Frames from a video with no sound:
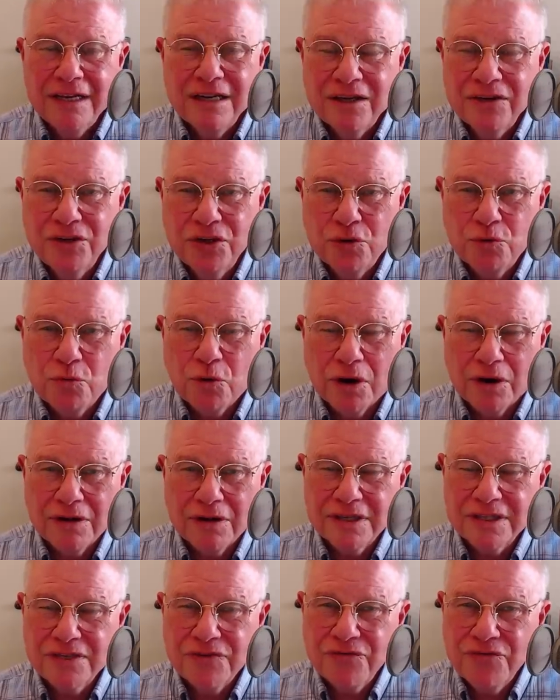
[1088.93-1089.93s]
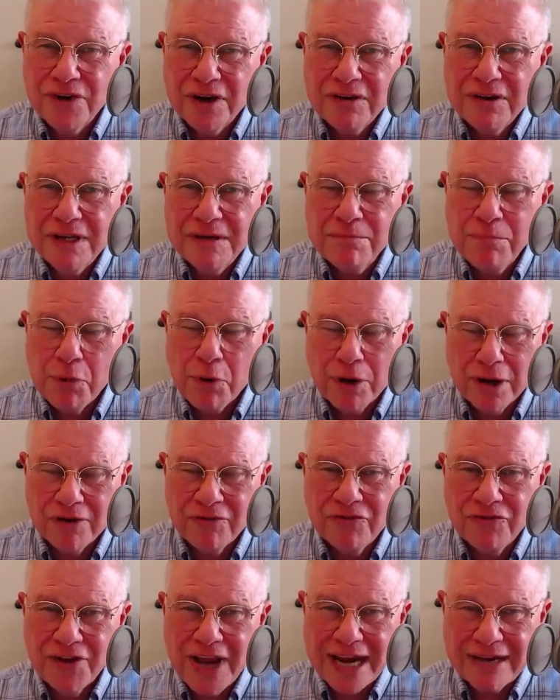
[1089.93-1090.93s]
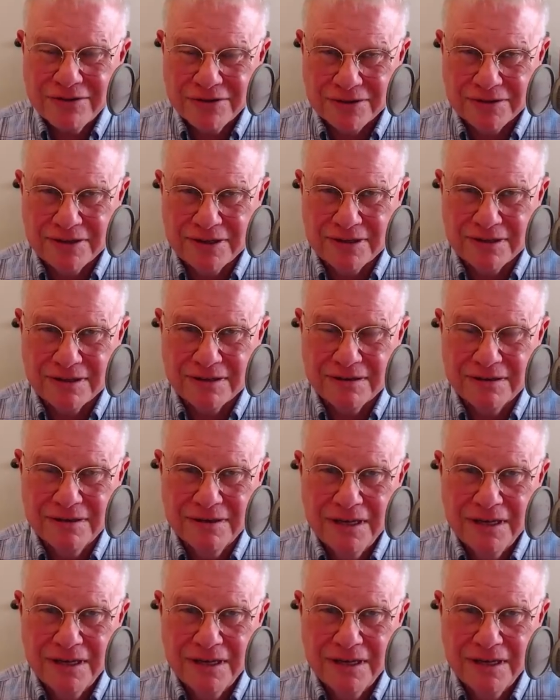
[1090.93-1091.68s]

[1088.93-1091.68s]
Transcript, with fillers: A New World, is a very important factor here.